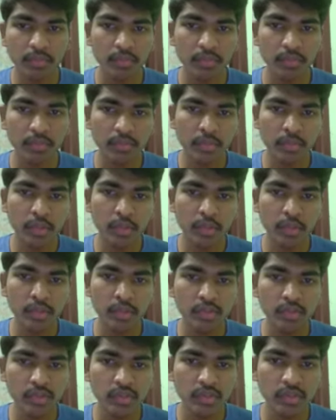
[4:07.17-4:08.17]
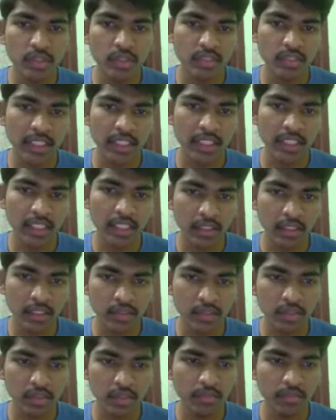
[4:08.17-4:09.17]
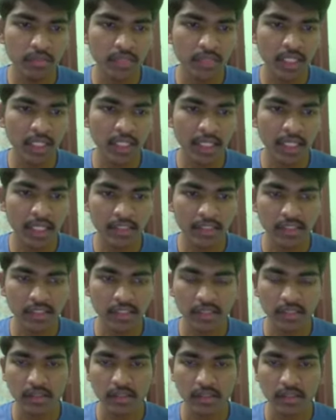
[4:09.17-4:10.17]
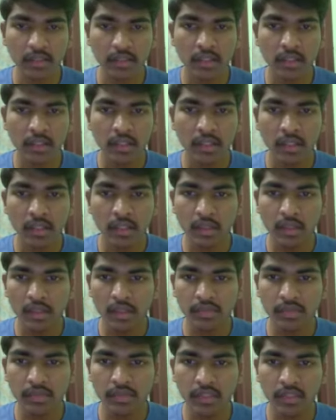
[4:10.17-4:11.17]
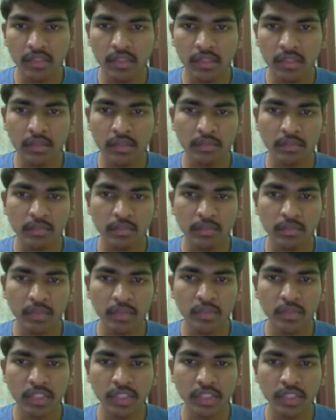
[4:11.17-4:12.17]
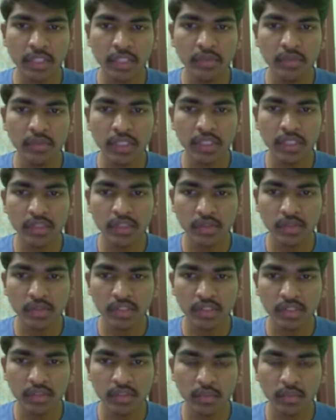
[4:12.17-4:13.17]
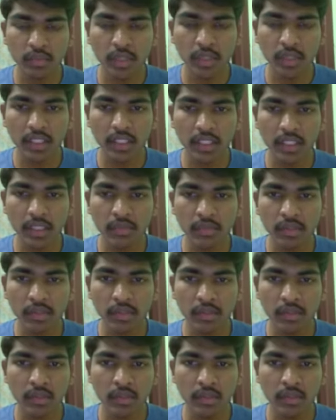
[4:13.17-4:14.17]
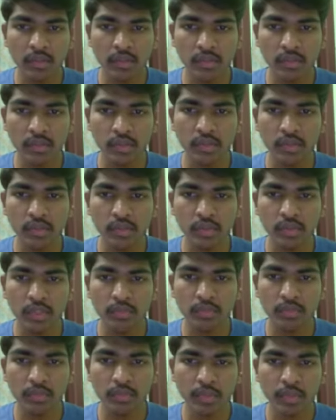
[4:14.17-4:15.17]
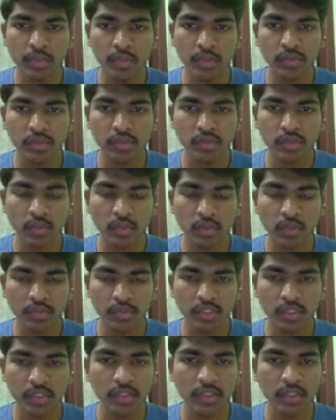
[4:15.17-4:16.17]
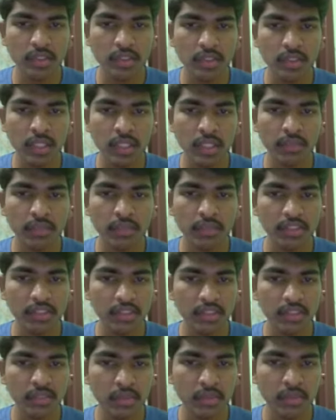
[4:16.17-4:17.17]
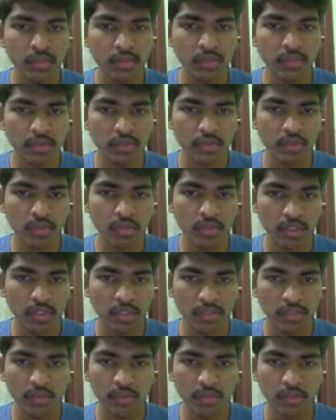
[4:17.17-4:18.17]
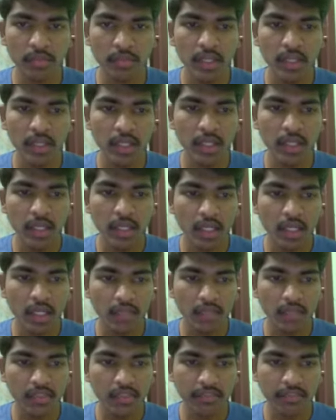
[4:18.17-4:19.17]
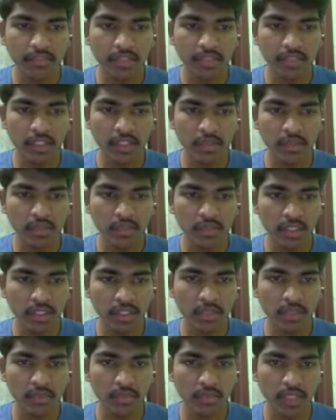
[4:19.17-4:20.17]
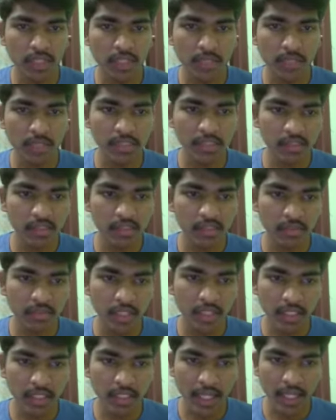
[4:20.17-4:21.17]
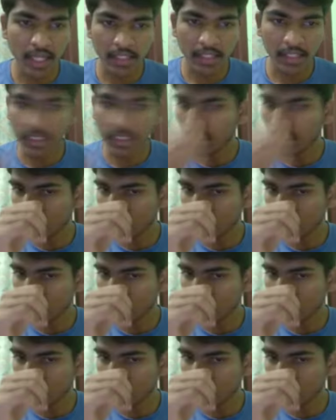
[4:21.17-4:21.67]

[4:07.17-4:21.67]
produce, second consume, then exit. If the user give the choice as 1, it will show the produce option. Otherwise it will show consume. Otherwise if the user give 3 means, it will directly exit.